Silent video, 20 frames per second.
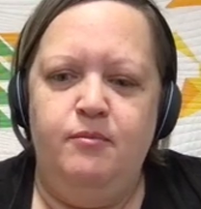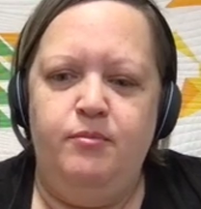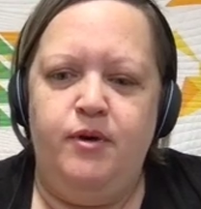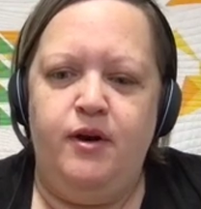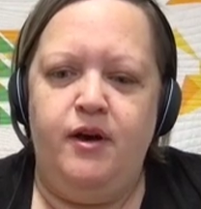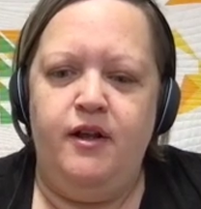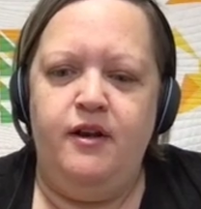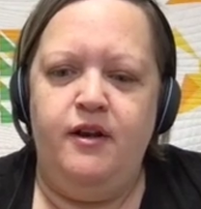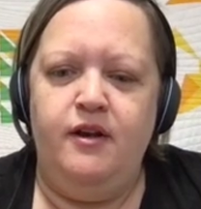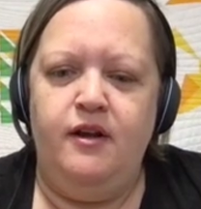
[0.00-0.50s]

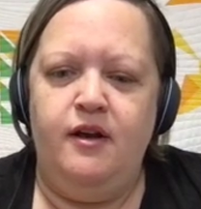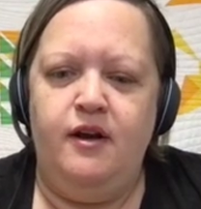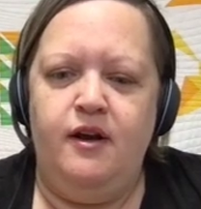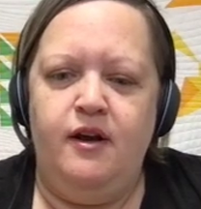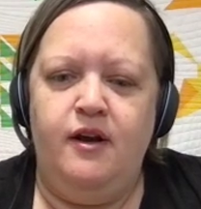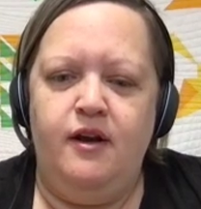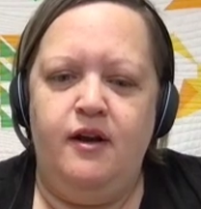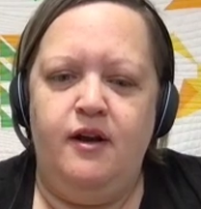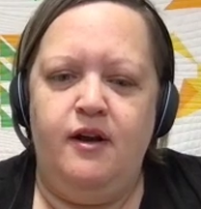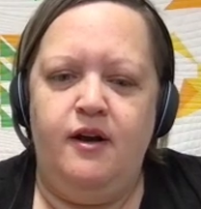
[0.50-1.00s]
but
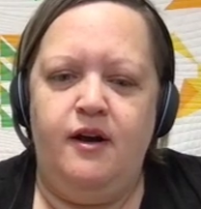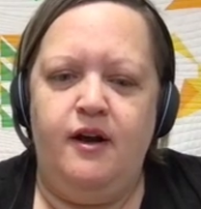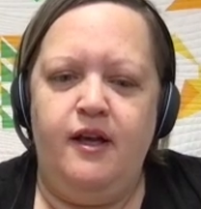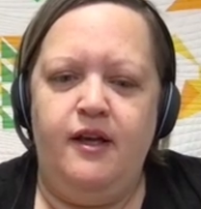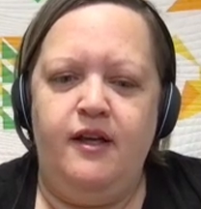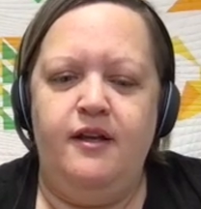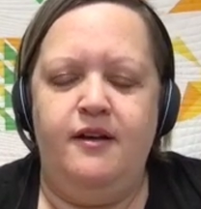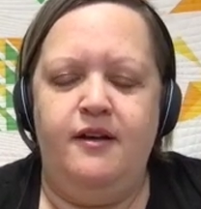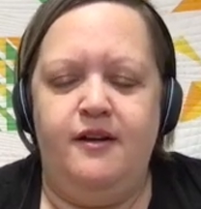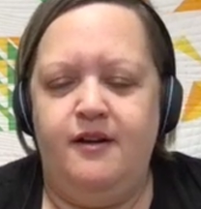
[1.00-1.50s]

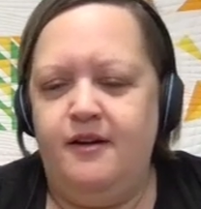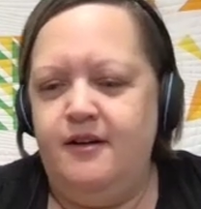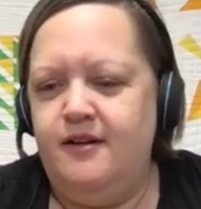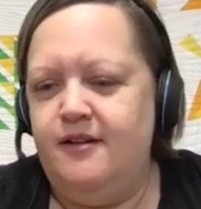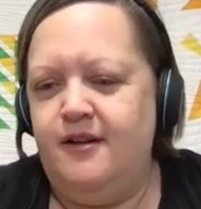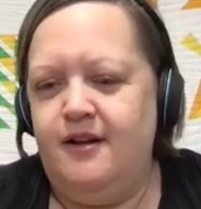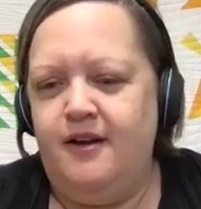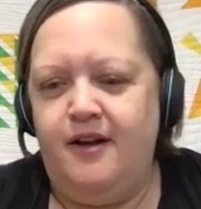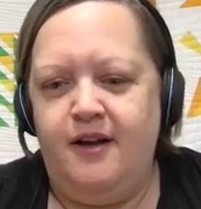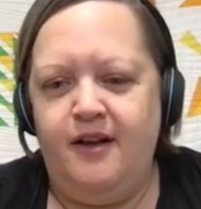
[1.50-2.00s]
I
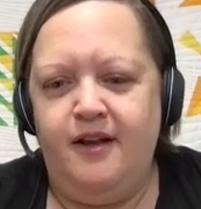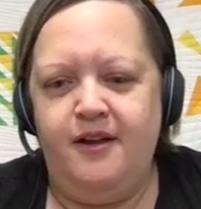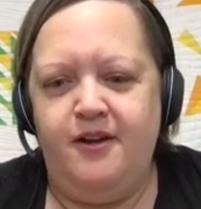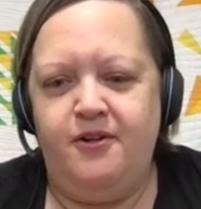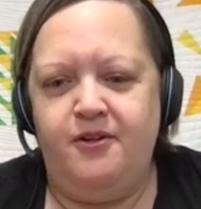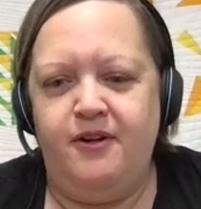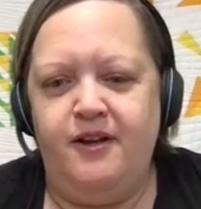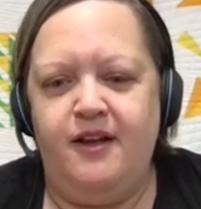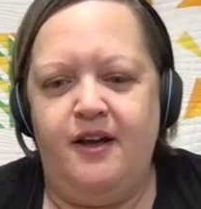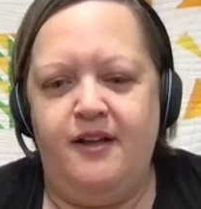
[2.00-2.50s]
I
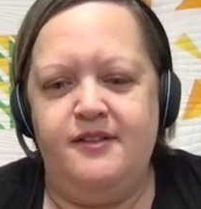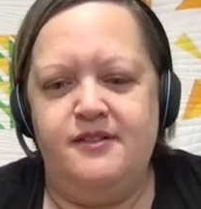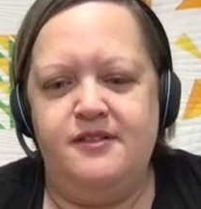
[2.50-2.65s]
agree.